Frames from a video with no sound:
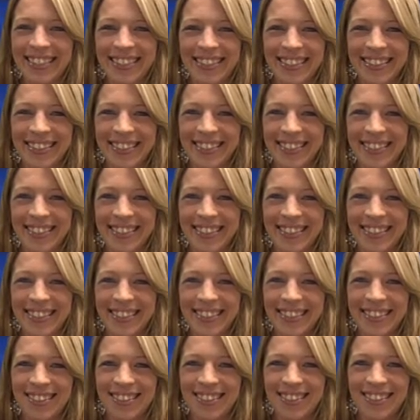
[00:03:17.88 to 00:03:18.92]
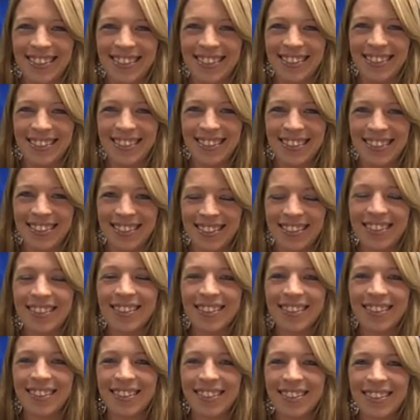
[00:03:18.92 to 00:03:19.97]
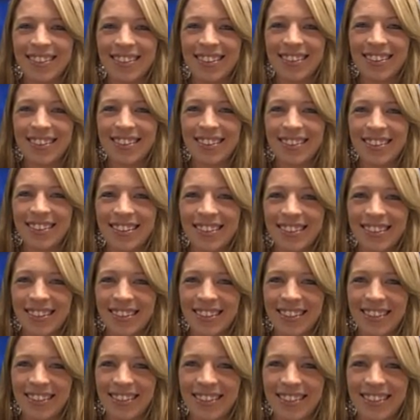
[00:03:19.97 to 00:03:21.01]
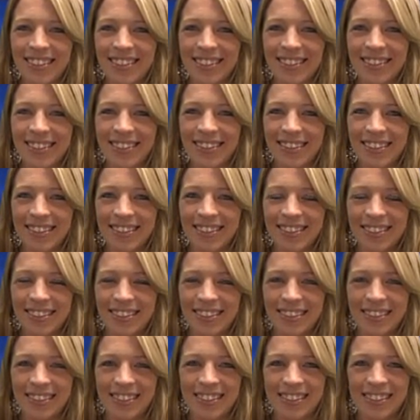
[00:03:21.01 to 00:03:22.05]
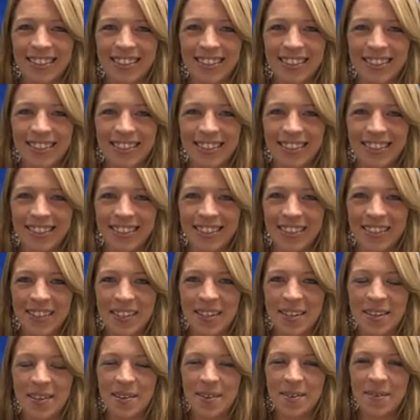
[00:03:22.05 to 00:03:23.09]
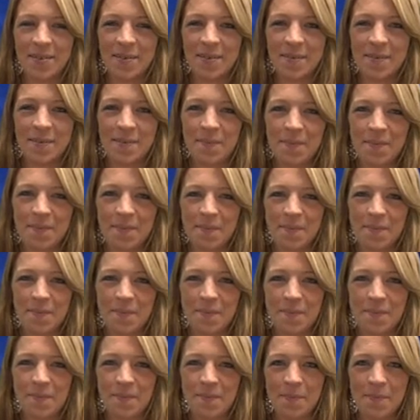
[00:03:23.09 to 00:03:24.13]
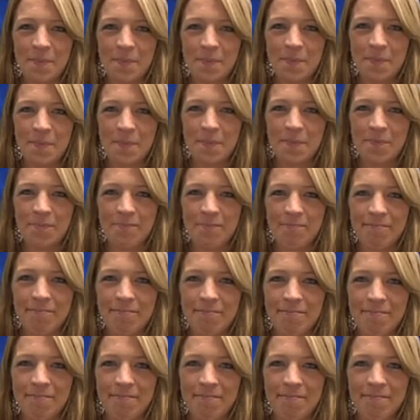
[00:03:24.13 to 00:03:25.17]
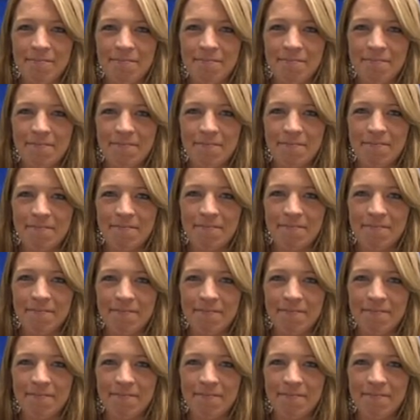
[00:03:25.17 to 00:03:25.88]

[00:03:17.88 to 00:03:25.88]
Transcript: The person shown says nothing.